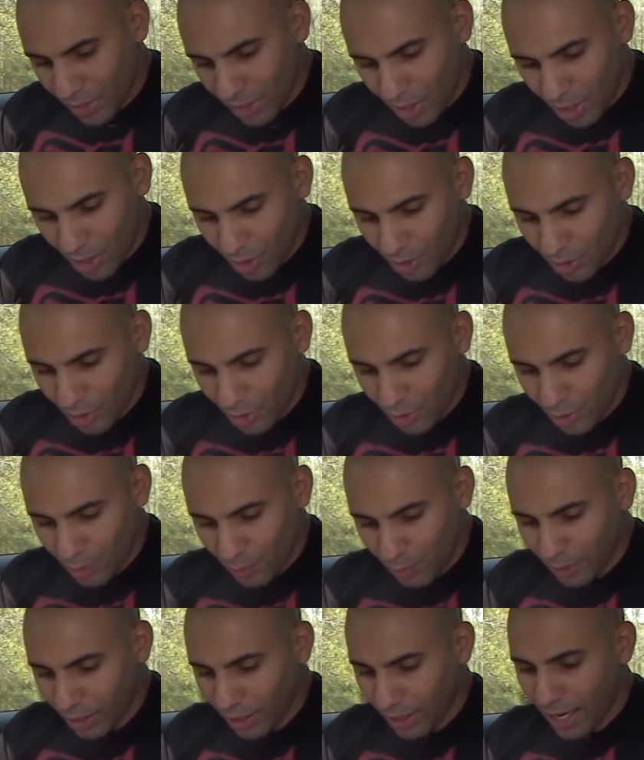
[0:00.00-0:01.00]
You know, you
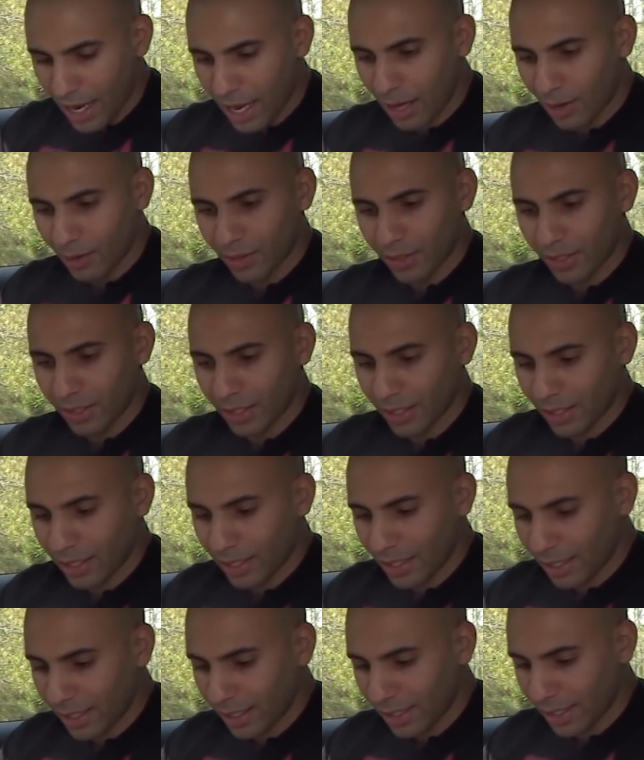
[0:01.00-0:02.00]
pull it out
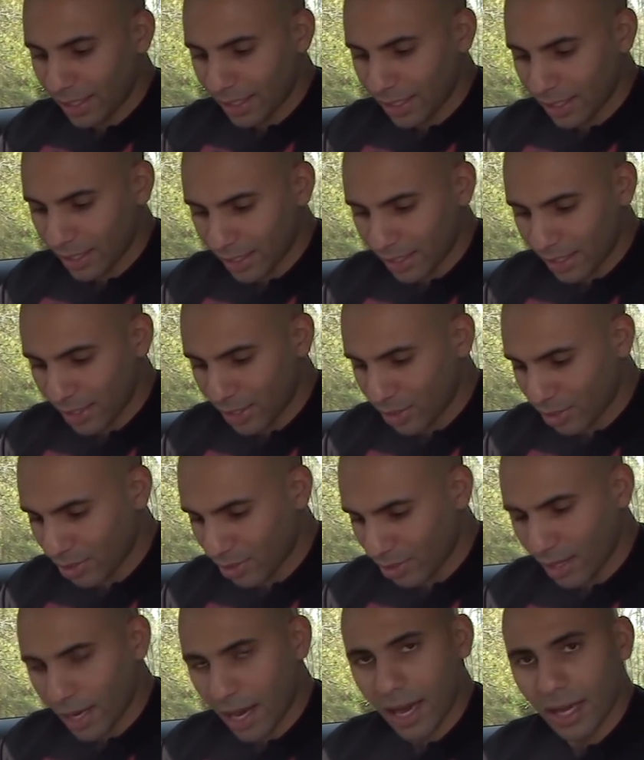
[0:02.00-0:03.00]
and it's
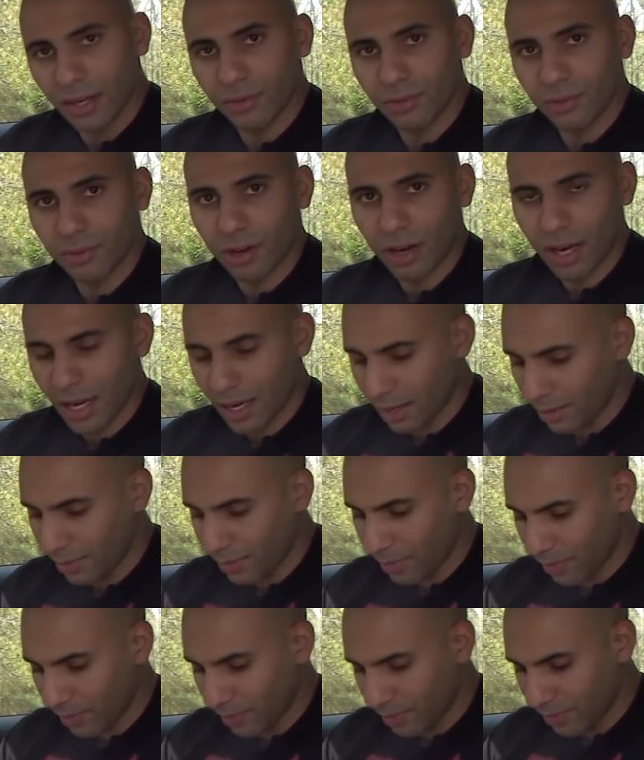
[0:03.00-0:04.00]
kind of great,
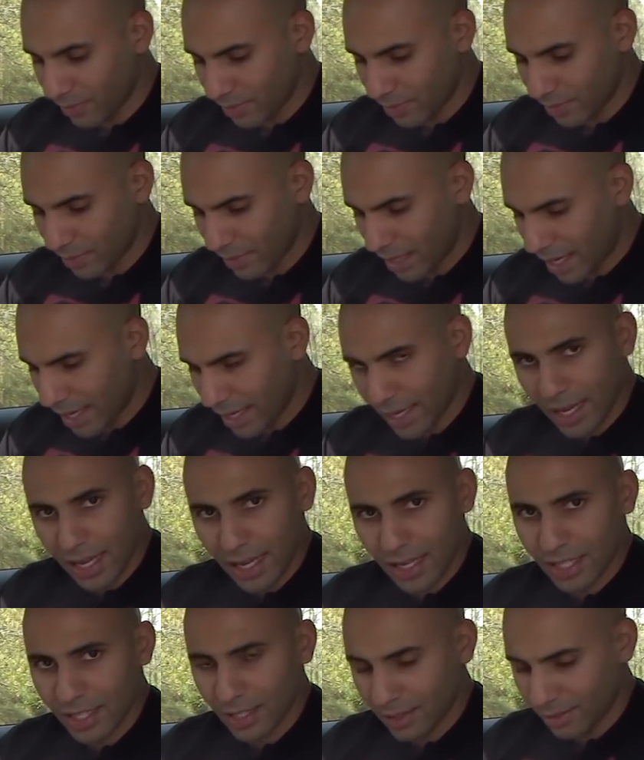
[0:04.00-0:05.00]
I
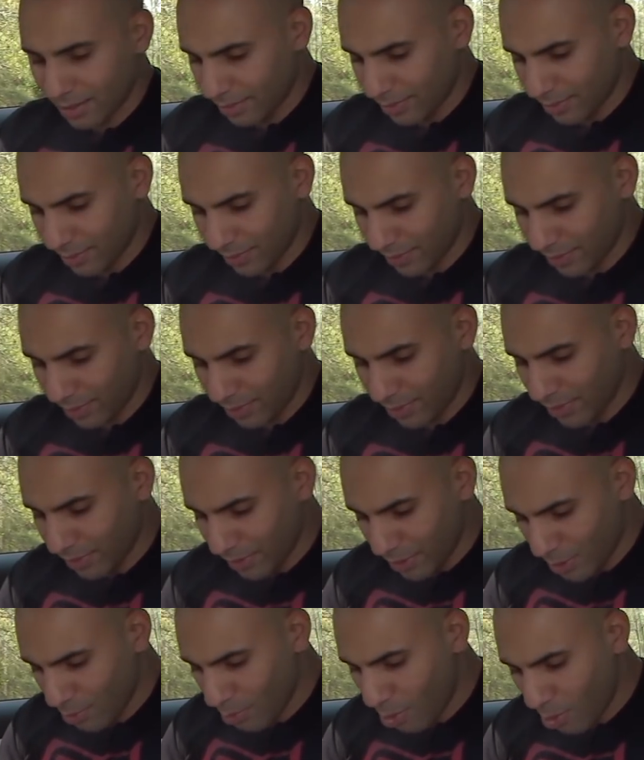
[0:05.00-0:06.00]
guess.
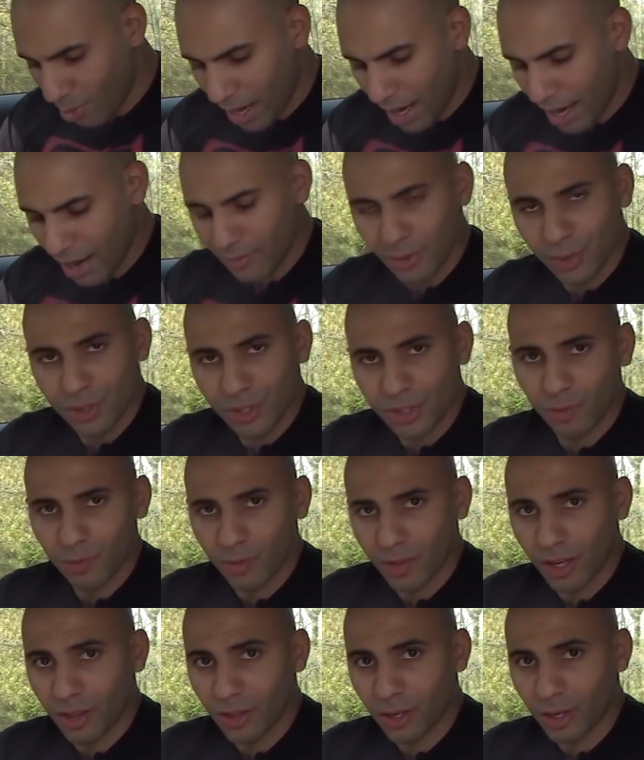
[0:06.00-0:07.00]
You won't have use
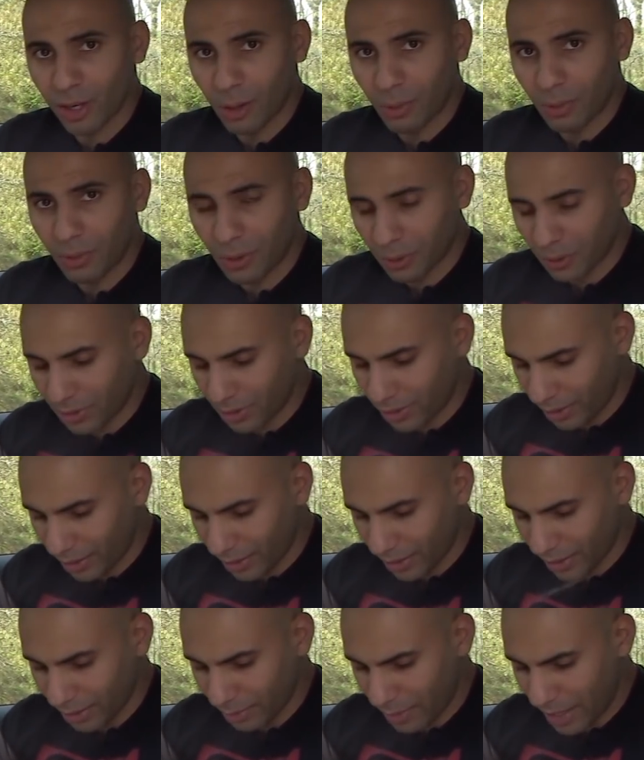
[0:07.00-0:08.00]
of the other cup holder
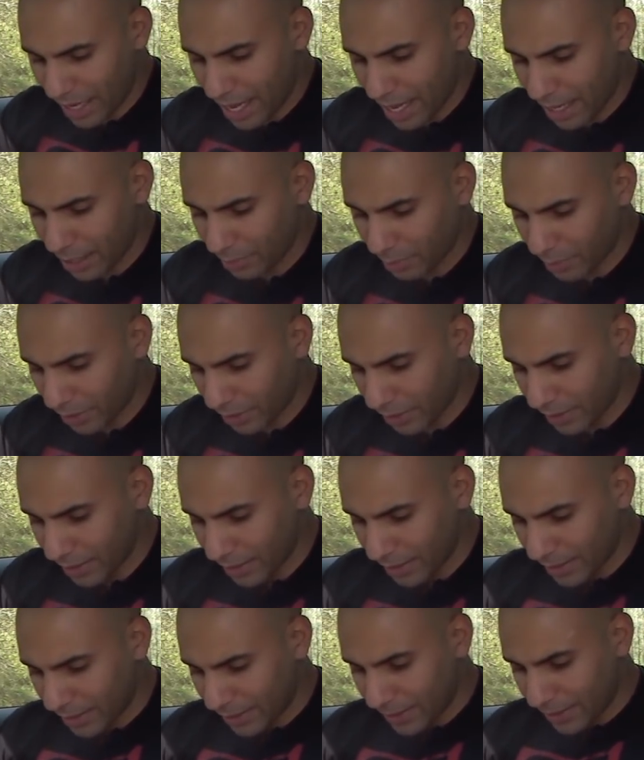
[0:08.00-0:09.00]
in the back, but
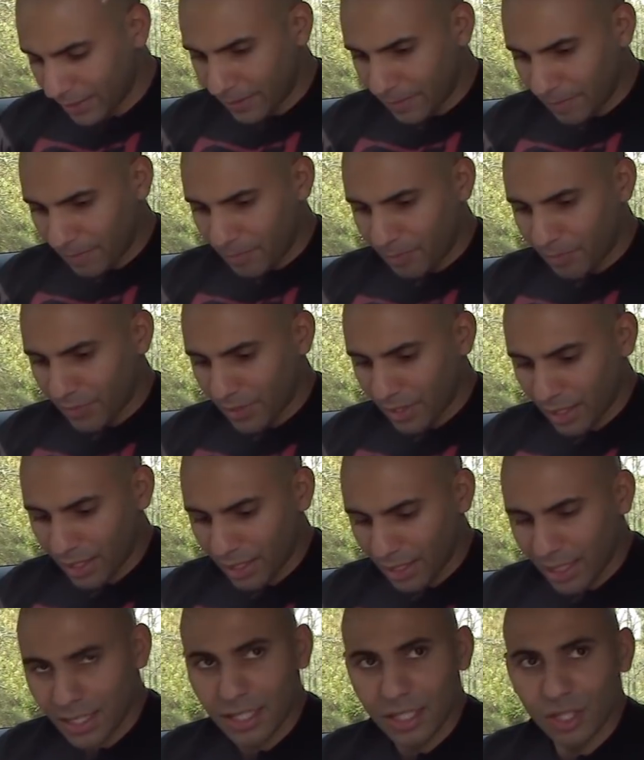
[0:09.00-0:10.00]

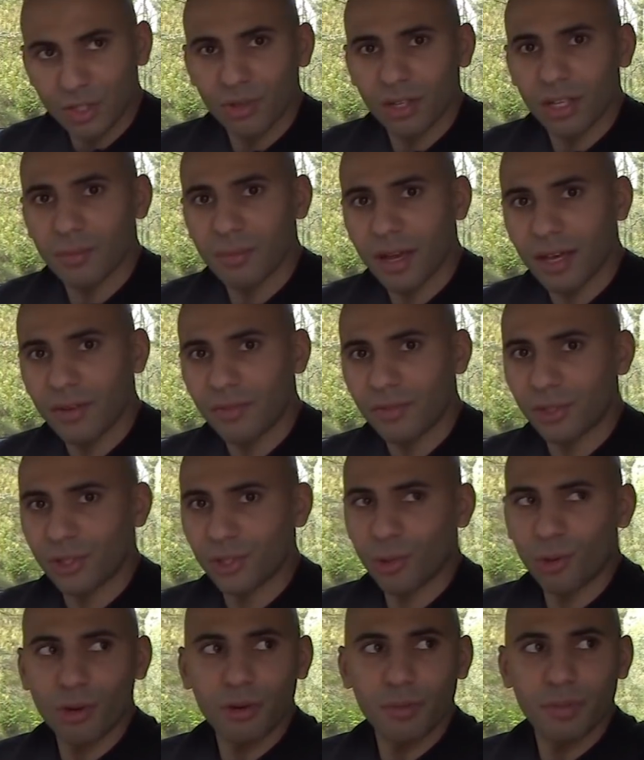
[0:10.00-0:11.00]
I guess it's really made for
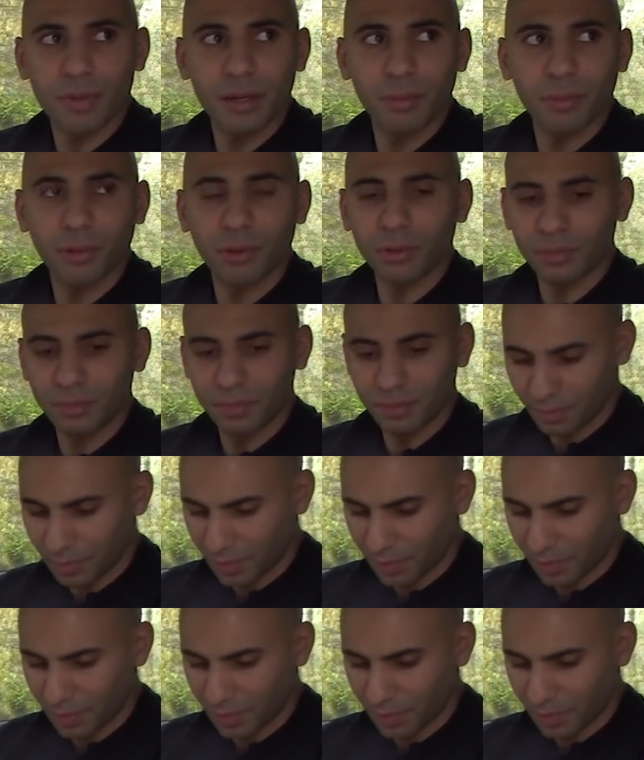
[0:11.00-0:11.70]
shorter people.